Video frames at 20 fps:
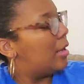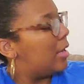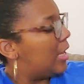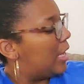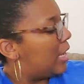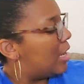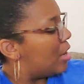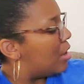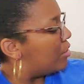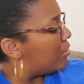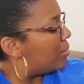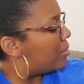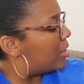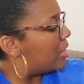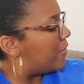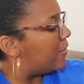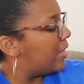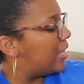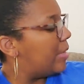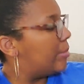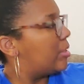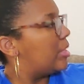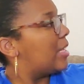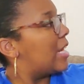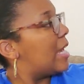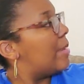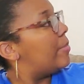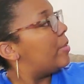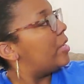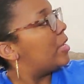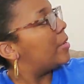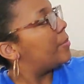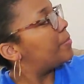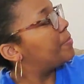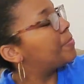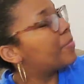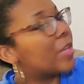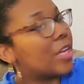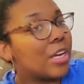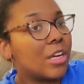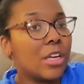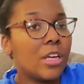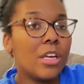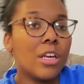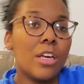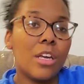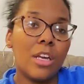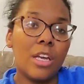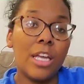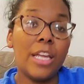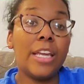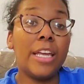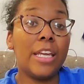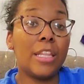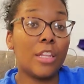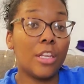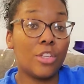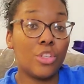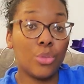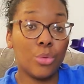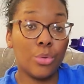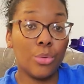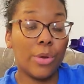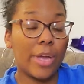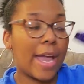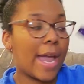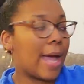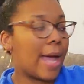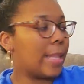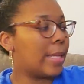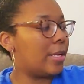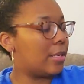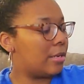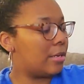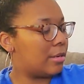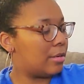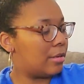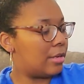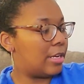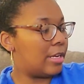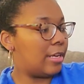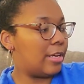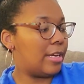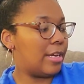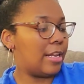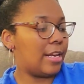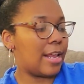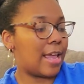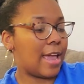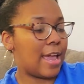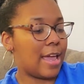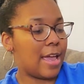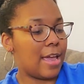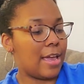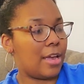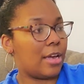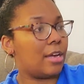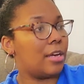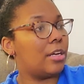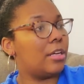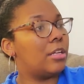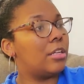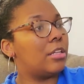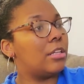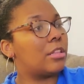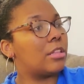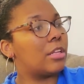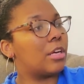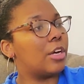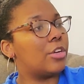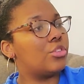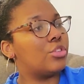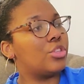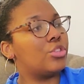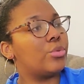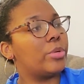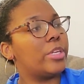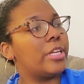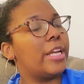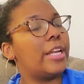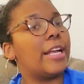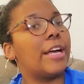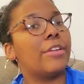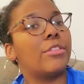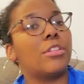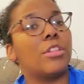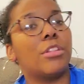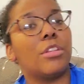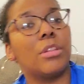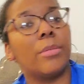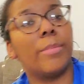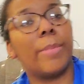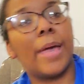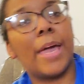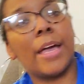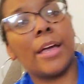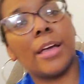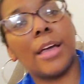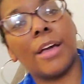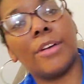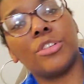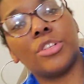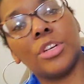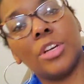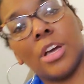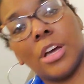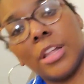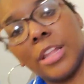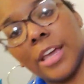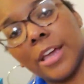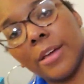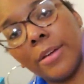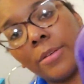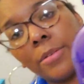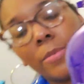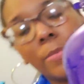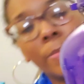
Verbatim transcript: It goes from 7 a.m. to 9 p.m. It is a true gallon. It has 128 ounces on the back. I'll show y'all that.